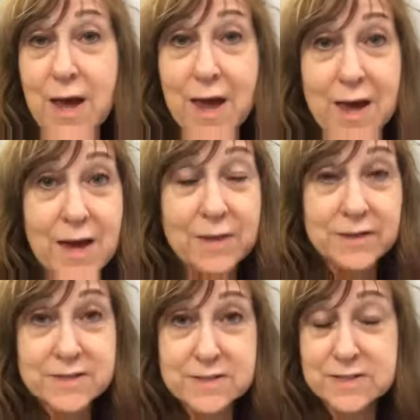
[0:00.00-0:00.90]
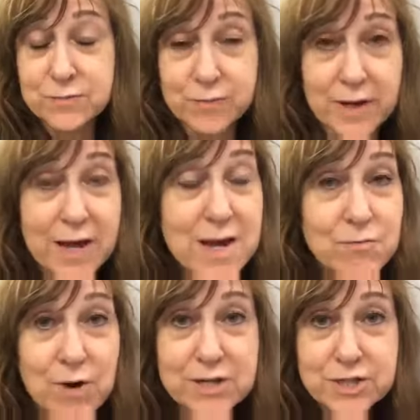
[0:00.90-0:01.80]
And this is Renee
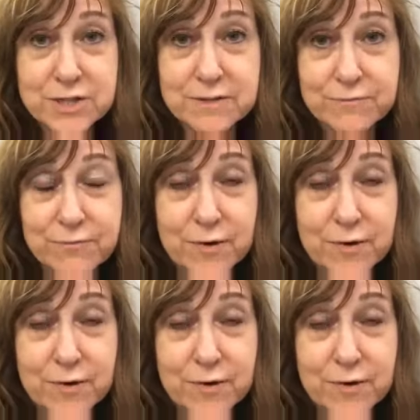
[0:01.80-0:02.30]
Rushton